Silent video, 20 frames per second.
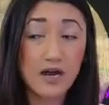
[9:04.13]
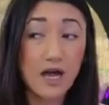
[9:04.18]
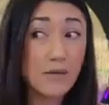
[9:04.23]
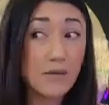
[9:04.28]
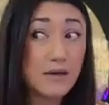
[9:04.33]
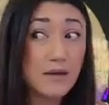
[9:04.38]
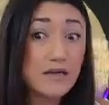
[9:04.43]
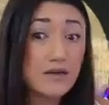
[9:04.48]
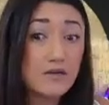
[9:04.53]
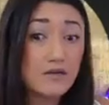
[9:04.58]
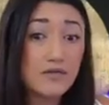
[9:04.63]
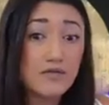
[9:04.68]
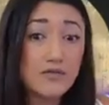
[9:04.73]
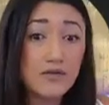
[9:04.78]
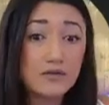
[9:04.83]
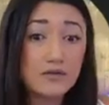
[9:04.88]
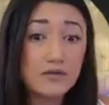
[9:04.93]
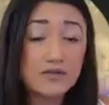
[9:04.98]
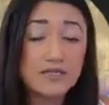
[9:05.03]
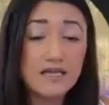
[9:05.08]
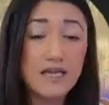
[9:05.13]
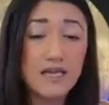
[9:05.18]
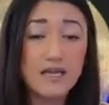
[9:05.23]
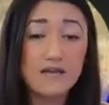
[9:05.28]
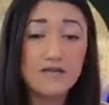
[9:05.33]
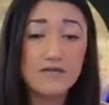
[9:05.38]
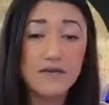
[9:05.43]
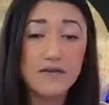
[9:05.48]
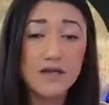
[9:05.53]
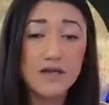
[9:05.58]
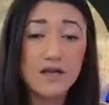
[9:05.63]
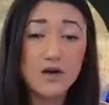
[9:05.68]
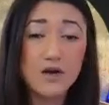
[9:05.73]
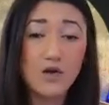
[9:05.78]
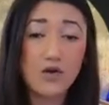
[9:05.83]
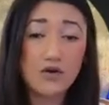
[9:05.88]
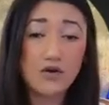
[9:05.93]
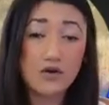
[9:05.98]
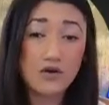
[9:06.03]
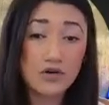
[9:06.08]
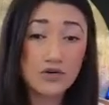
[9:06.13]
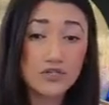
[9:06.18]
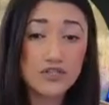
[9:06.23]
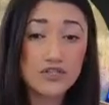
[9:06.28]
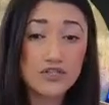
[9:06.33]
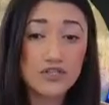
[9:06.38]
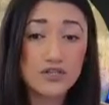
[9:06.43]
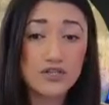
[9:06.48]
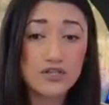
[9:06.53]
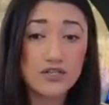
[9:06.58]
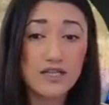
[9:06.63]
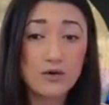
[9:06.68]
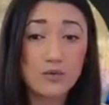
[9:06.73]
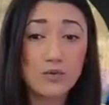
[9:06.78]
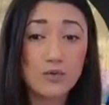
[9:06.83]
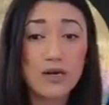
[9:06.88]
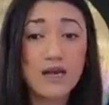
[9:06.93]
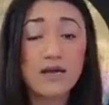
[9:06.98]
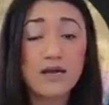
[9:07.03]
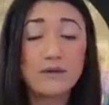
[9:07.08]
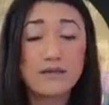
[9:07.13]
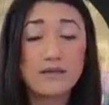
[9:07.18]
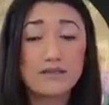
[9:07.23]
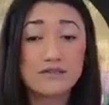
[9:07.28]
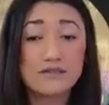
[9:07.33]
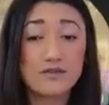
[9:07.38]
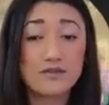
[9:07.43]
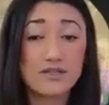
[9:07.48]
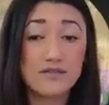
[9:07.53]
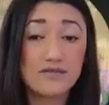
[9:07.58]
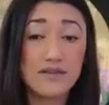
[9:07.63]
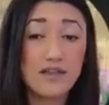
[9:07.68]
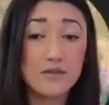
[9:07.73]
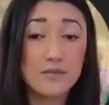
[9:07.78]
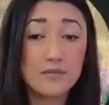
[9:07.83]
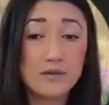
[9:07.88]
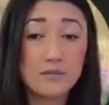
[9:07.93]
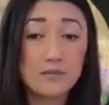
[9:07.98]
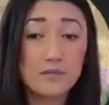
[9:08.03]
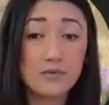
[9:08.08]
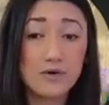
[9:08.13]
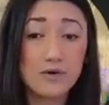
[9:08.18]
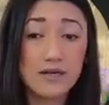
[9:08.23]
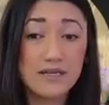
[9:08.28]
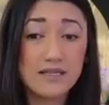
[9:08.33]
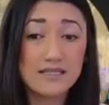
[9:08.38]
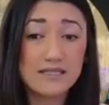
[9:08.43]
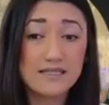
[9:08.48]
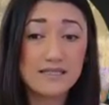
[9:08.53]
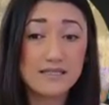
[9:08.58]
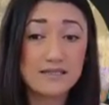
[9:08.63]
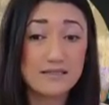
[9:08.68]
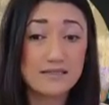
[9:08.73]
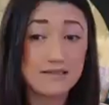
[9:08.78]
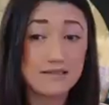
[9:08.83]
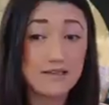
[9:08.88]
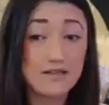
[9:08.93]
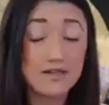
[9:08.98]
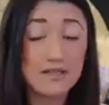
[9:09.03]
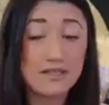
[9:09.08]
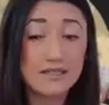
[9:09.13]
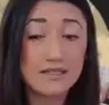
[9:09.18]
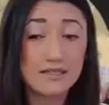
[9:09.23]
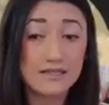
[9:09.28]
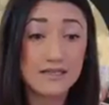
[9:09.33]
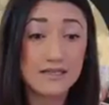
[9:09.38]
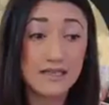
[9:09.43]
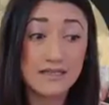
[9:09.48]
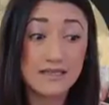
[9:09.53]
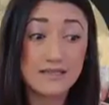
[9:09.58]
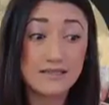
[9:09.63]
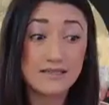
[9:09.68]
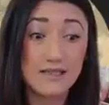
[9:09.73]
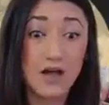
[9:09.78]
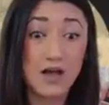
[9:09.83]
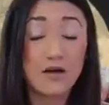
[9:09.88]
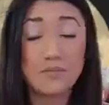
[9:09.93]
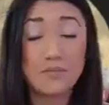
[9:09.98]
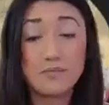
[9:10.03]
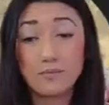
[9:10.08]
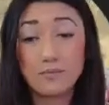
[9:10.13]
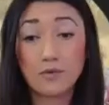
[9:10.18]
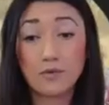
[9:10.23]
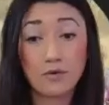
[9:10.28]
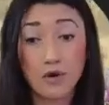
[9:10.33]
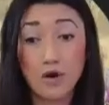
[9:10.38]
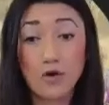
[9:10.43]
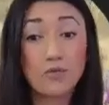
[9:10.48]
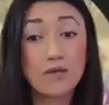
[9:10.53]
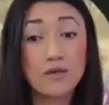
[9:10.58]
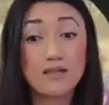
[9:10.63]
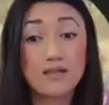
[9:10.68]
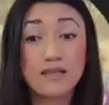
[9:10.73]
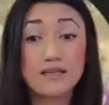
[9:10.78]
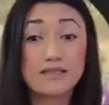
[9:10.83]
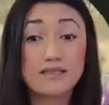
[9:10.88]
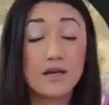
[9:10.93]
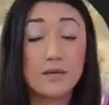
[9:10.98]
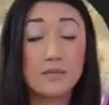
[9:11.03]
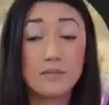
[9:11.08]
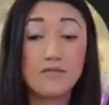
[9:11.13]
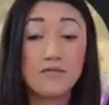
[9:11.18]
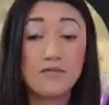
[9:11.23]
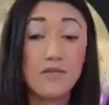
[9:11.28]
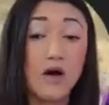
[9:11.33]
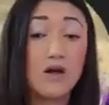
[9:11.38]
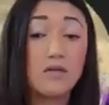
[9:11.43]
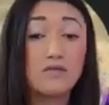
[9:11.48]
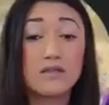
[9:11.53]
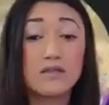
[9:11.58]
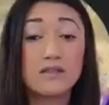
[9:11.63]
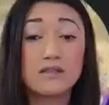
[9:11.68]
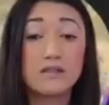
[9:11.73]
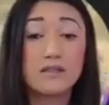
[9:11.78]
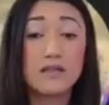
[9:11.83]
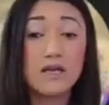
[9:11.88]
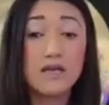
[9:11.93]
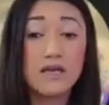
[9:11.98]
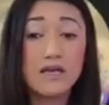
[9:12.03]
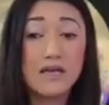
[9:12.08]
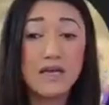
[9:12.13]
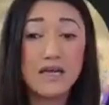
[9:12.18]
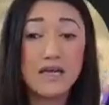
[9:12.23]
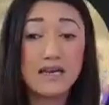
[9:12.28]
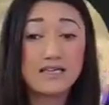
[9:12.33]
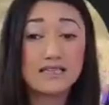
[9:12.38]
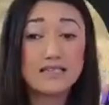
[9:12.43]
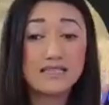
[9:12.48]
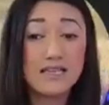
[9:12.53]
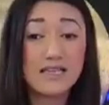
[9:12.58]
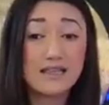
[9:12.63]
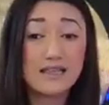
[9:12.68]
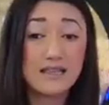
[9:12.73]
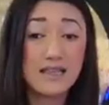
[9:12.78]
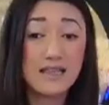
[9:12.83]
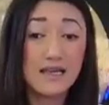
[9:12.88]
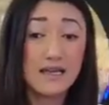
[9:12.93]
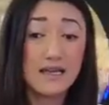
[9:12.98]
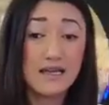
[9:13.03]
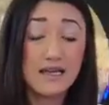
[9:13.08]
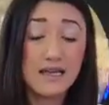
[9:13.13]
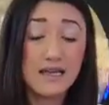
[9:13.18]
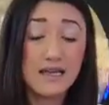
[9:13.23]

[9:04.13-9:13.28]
not making you feel safe or nurtured. Then what happens? Your developing brains literally, they stop growing, they stop evolving, and instead they